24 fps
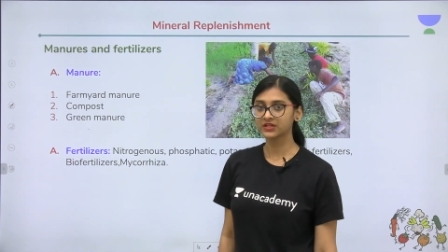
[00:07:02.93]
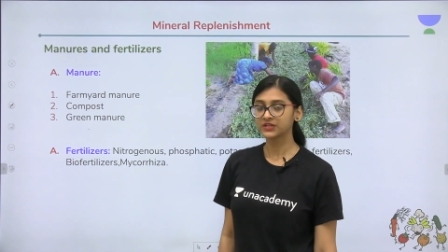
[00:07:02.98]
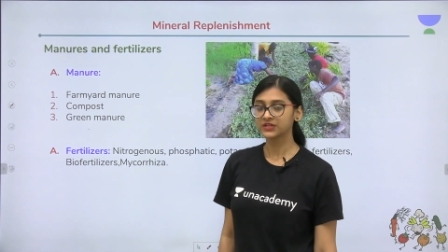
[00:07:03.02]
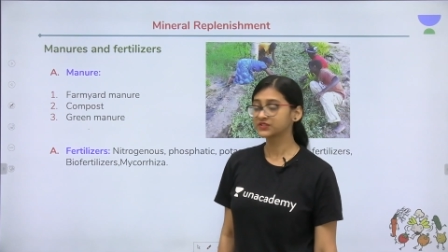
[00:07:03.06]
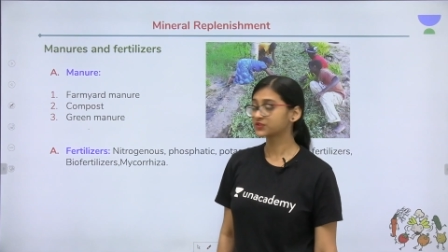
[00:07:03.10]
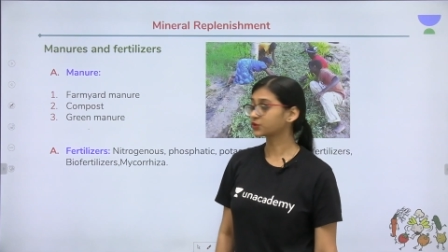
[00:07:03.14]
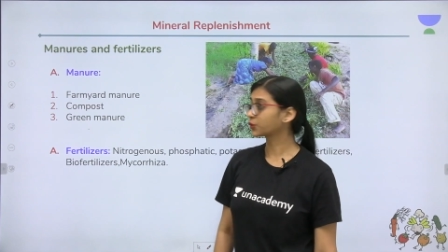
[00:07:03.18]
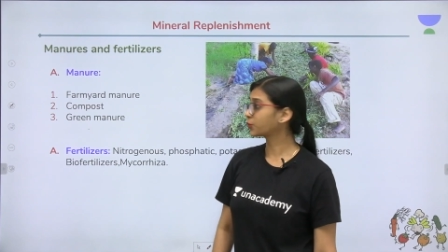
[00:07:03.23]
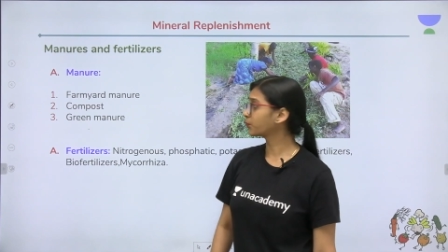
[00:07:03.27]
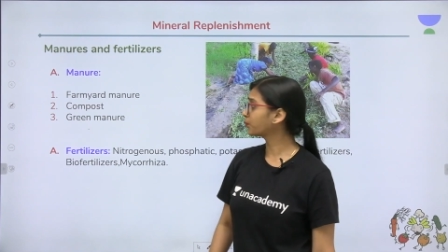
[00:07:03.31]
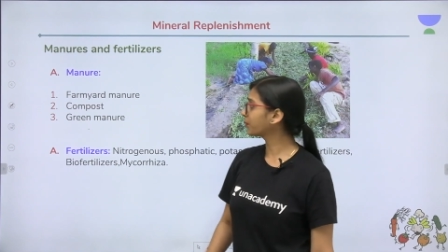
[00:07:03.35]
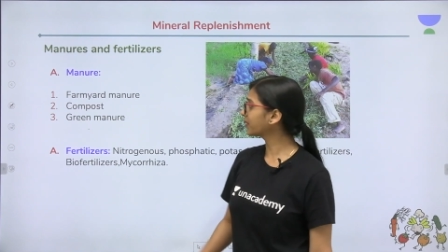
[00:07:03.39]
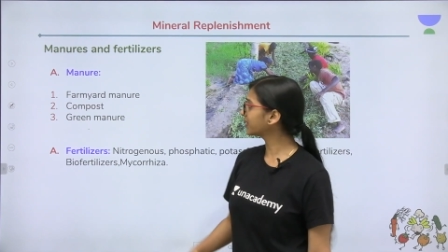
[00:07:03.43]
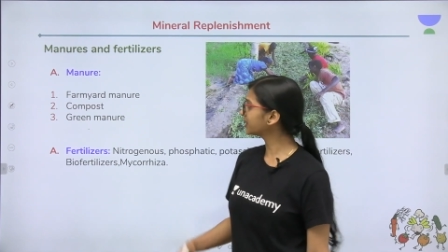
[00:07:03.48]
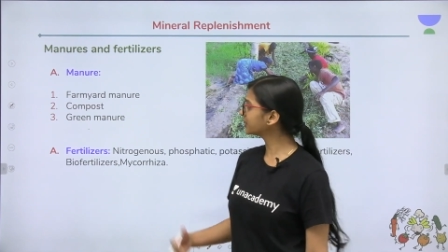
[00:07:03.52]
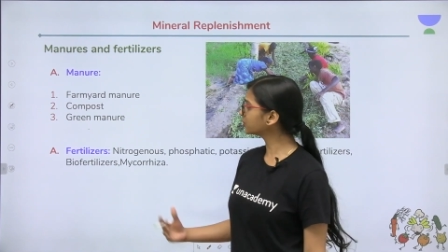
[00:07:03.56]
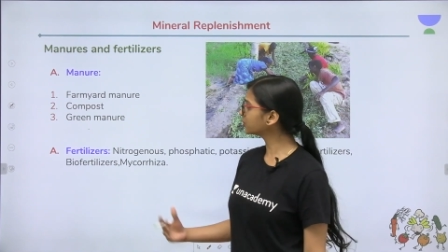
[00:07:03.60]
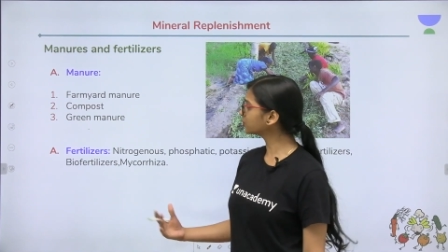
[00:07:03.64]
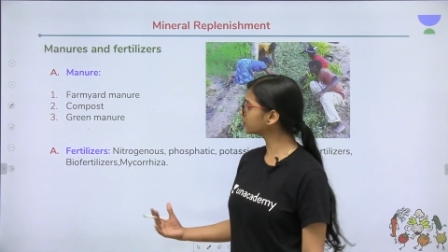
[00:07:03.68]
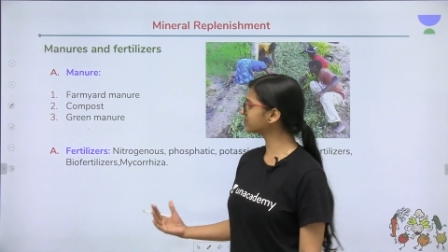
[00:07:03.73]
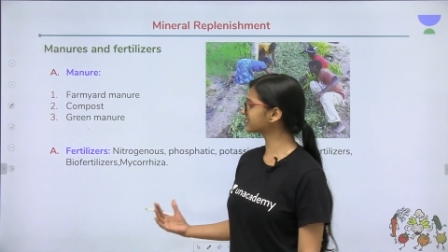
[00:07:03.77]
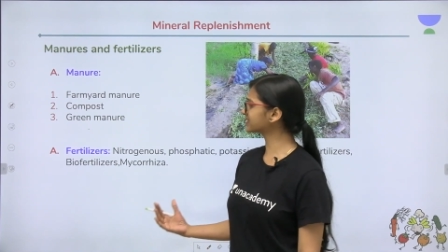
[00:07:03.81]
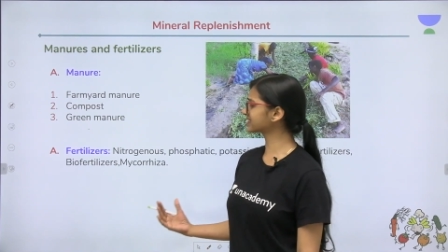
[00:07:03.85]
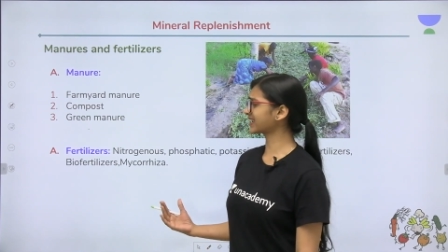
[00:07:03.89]
So
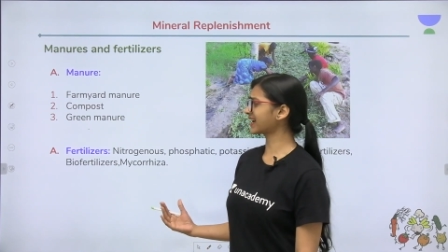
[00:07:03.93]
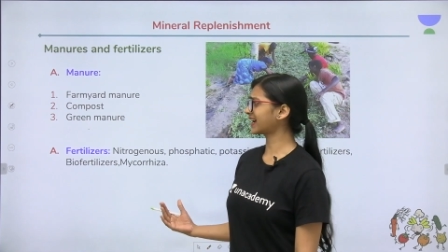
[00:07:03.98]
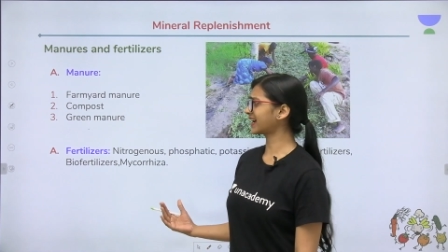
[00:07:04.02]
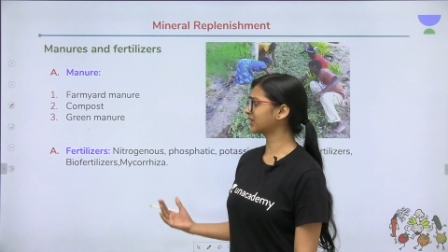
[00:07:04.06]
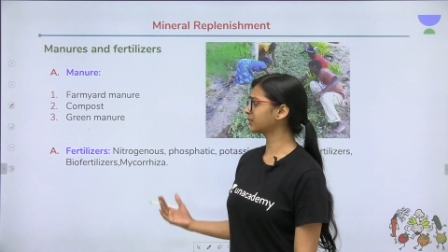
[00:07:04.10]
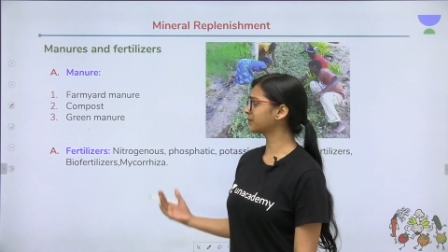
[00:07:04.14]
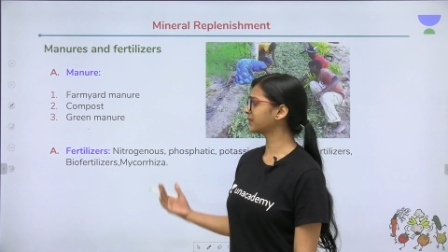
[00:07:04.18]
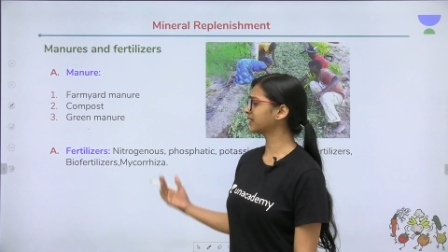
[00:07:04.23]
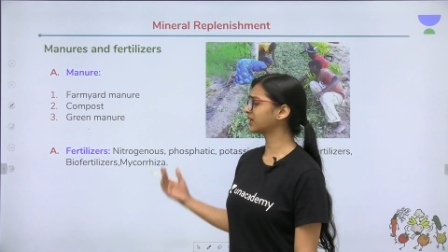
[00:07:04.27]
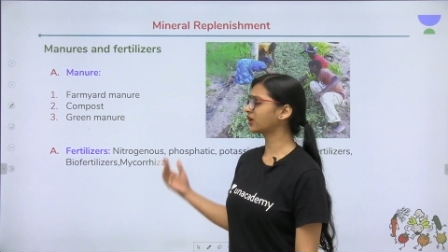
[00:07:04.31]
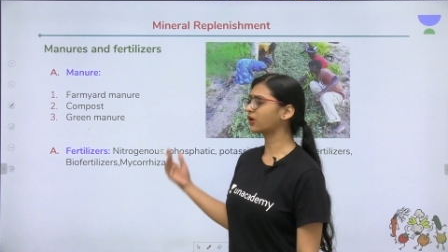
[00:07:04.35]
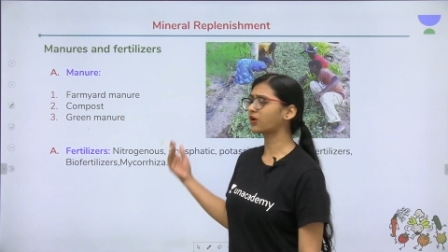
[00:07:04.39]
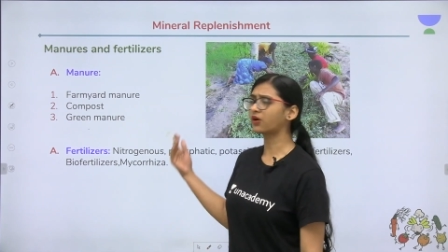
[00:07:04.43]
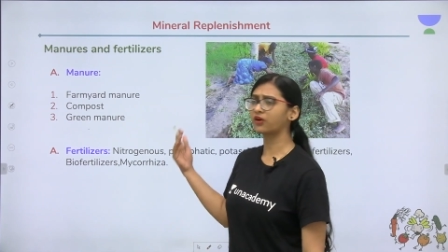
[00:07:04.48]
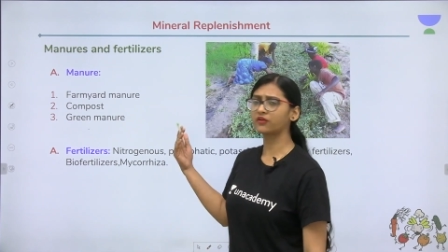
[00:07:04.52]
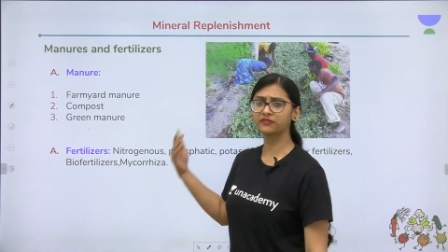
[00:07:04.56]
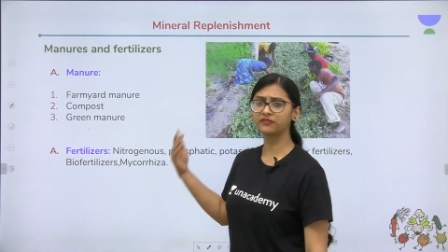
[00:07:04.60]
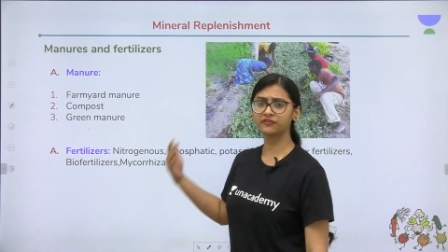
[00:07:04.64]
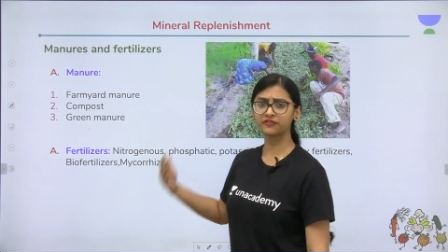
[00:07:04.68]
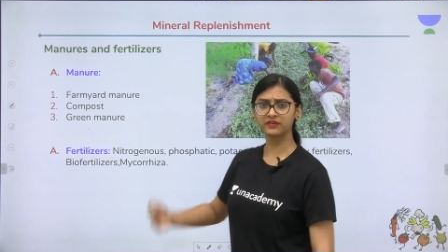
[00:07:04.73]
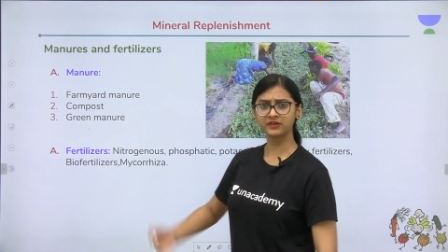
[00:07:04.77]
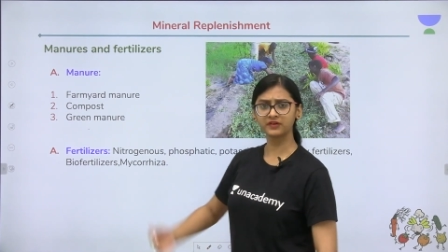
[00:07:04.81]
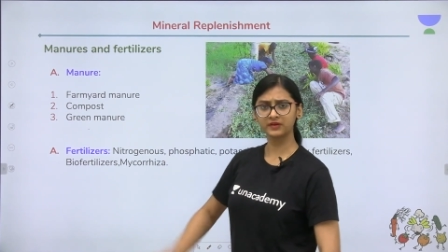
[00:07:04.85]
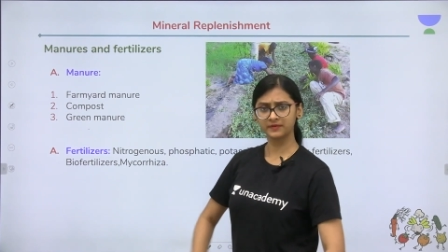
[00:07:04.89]
manures can be
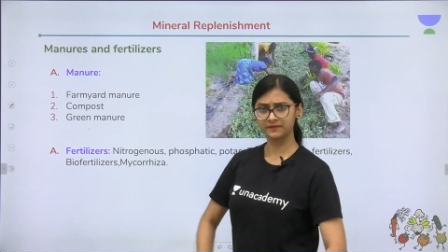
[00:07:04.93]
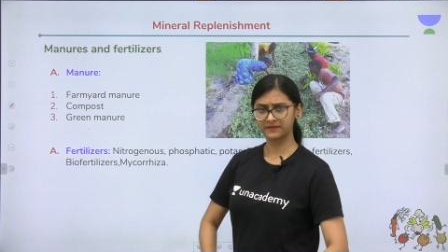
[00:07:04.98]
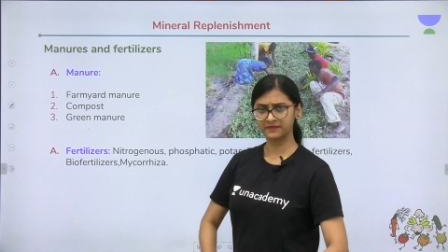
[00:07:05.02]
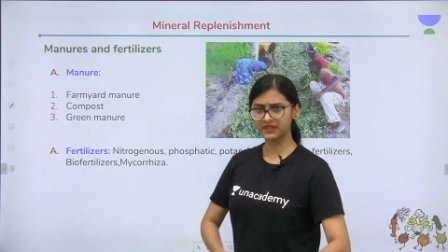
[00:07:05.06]
of